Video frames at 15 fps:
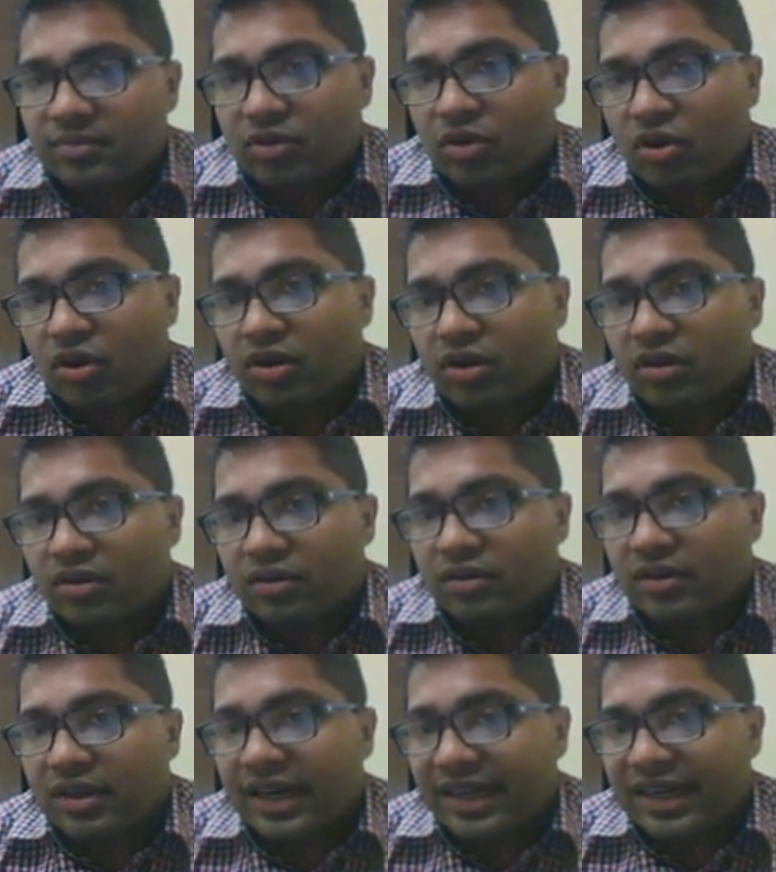or
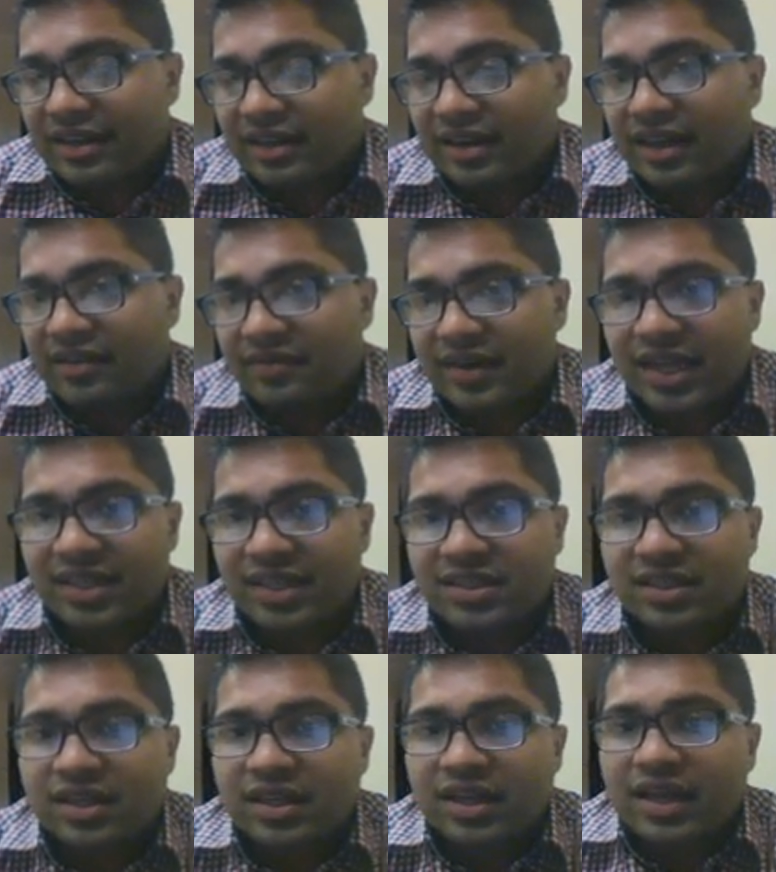greater leverage,
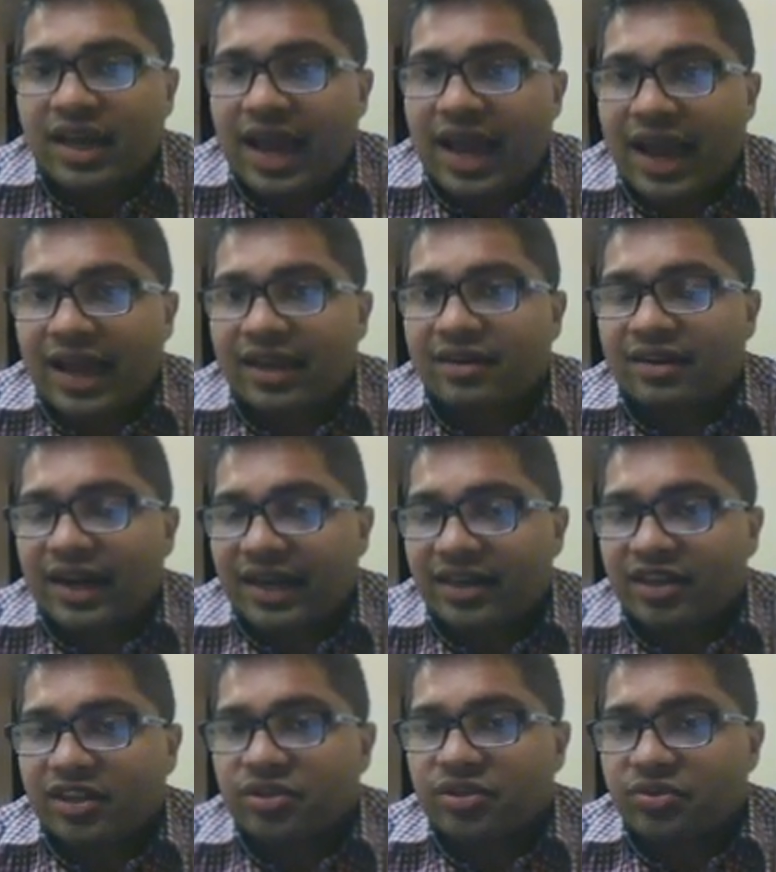and
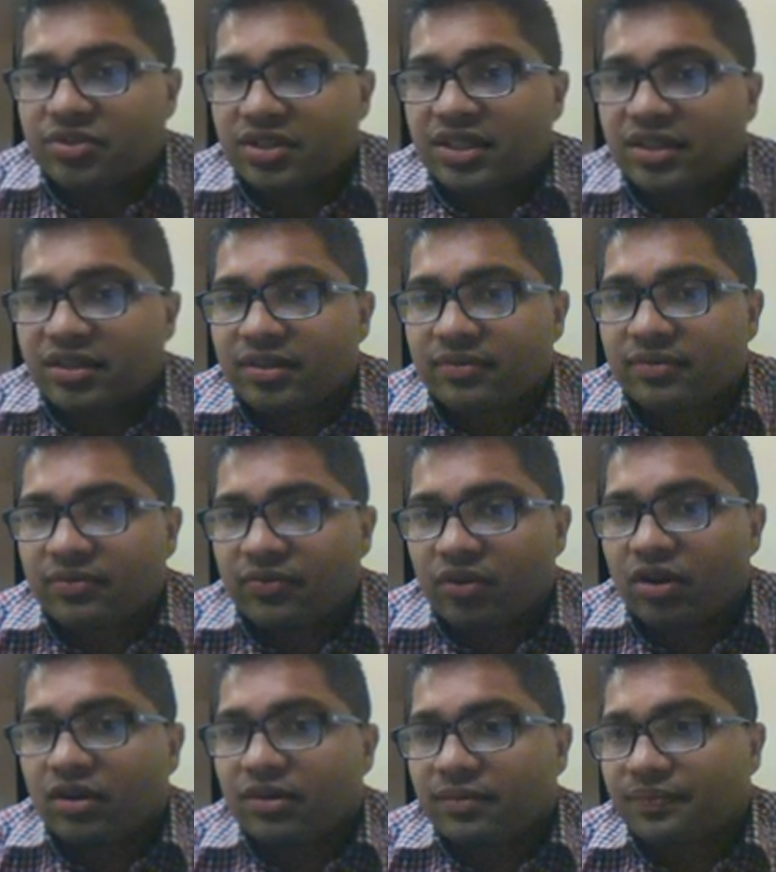writer use it
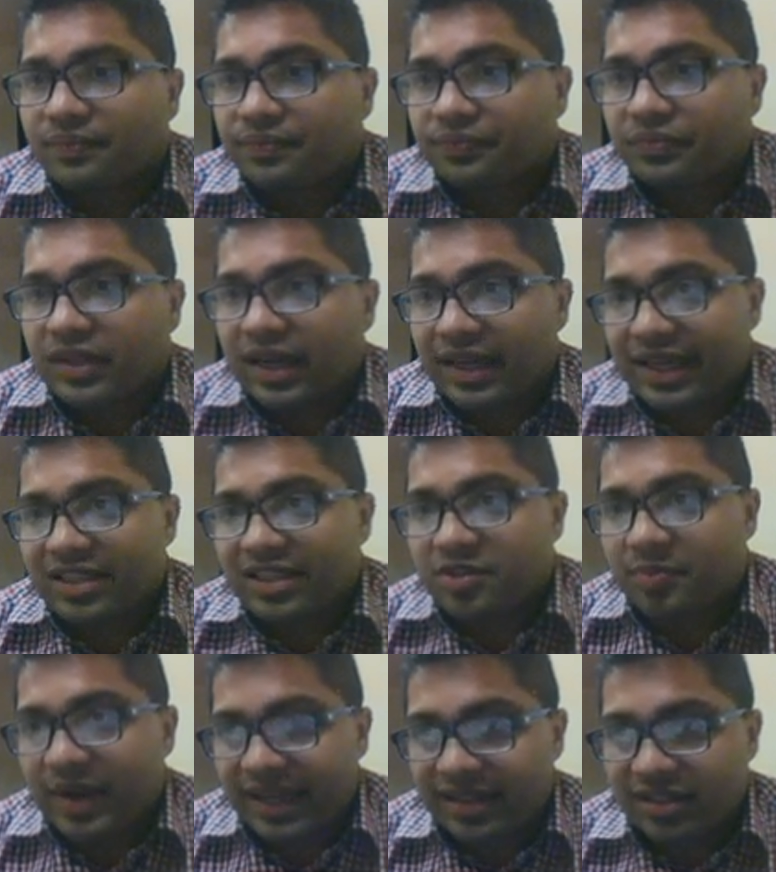for against
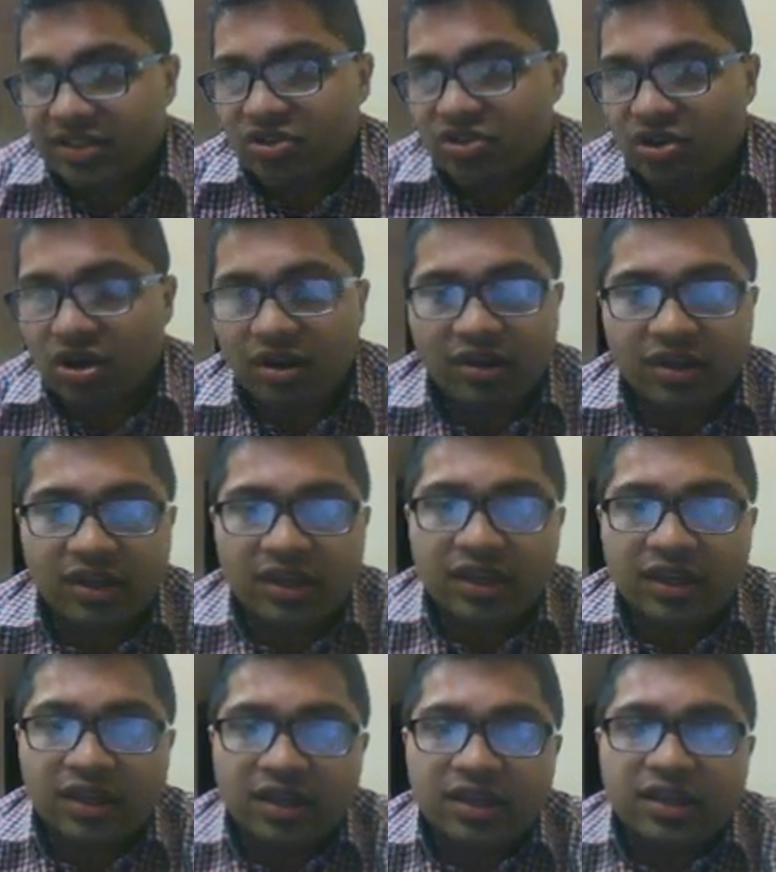buying the stock.
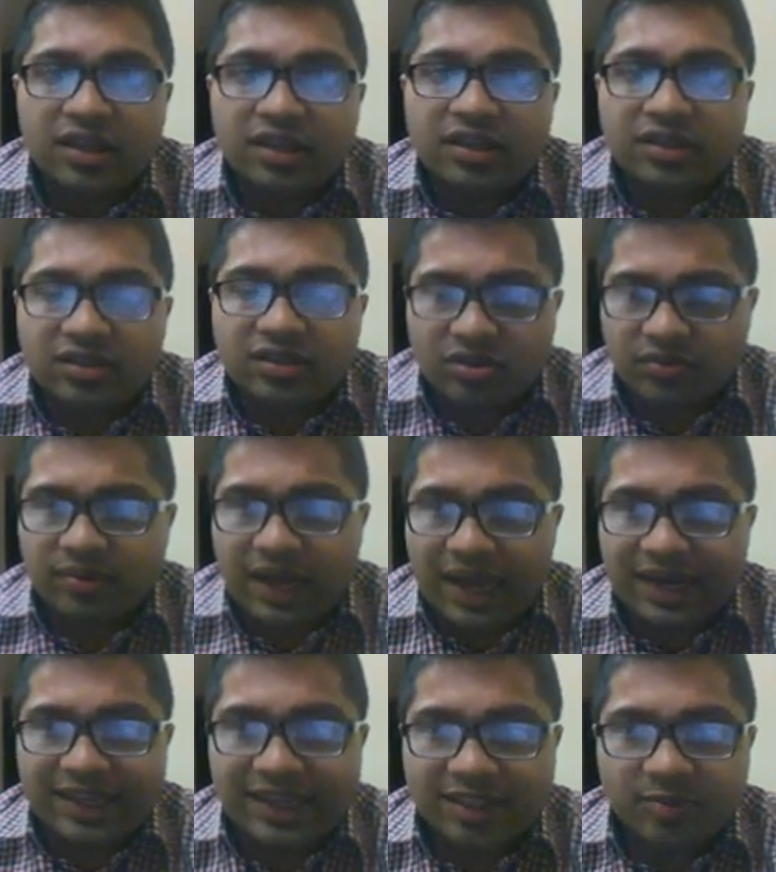So
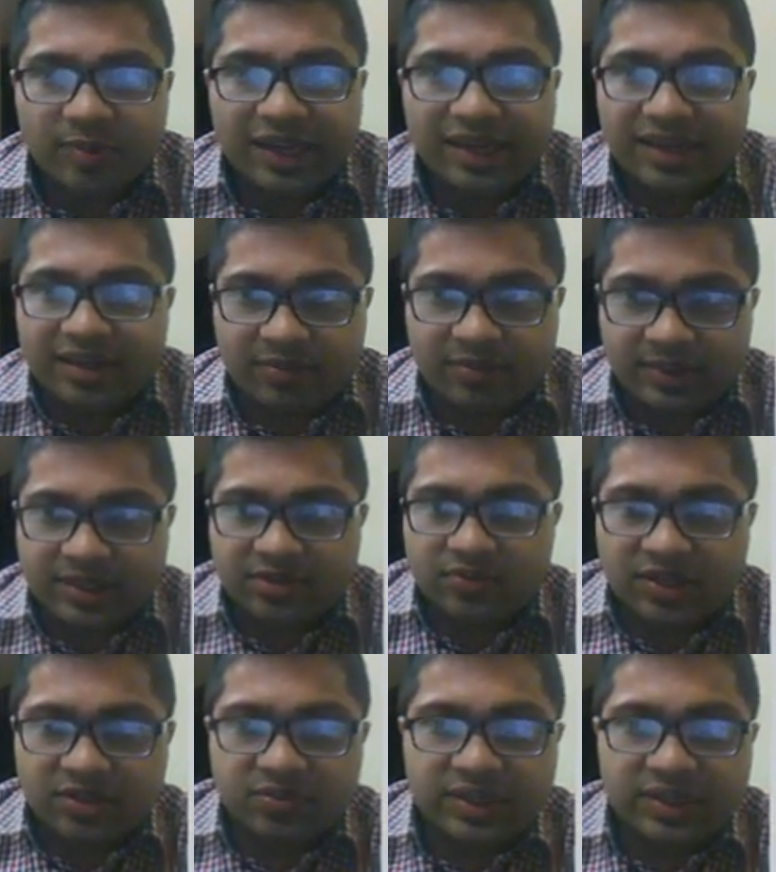I'll explain it
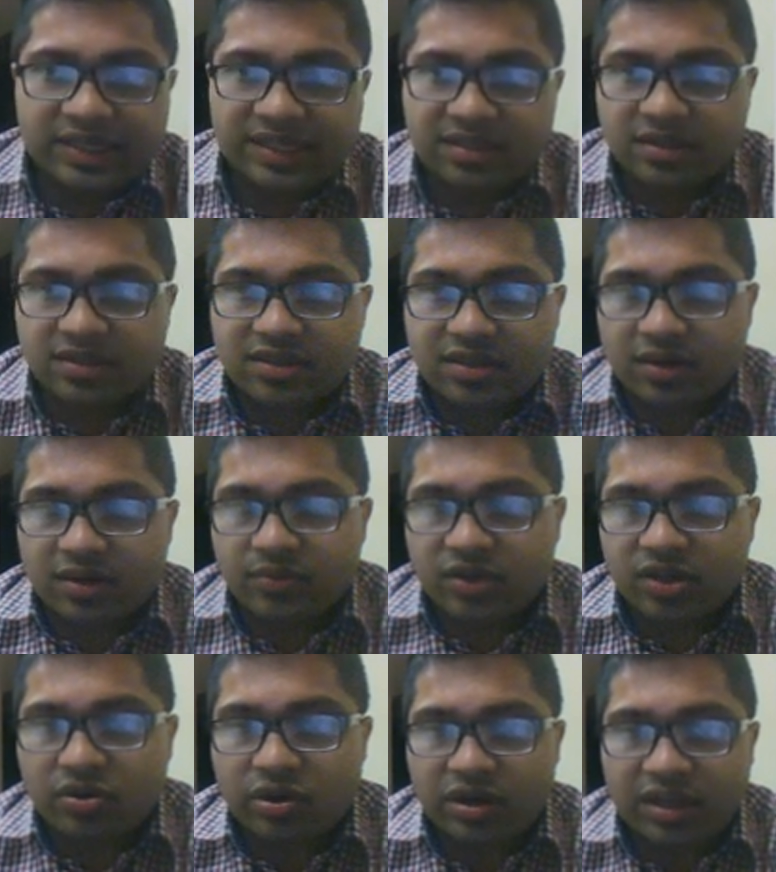once we discuss
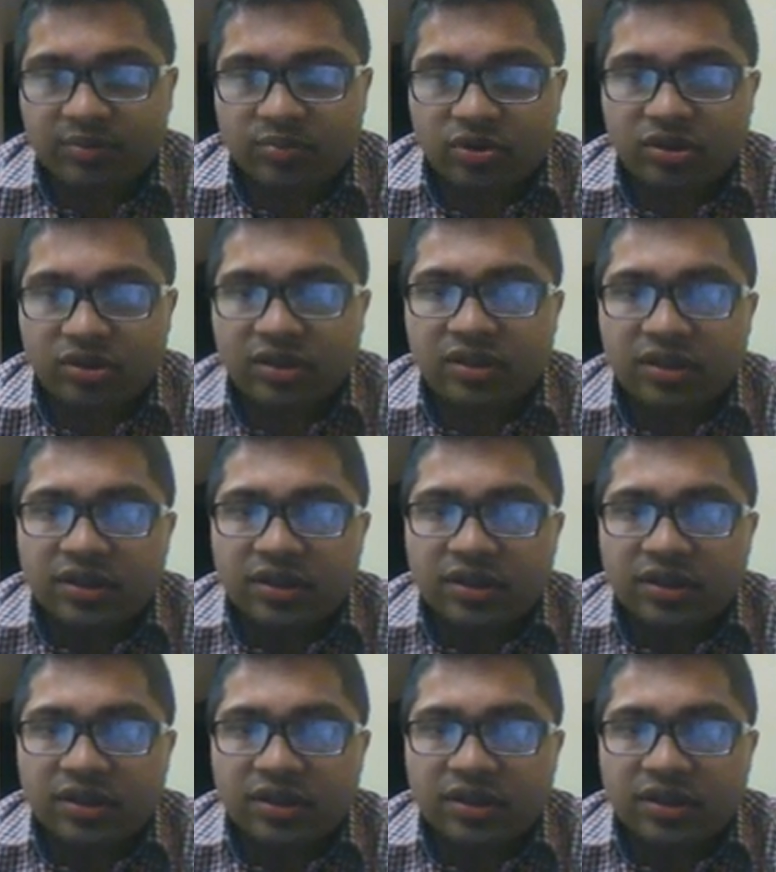covered call and put.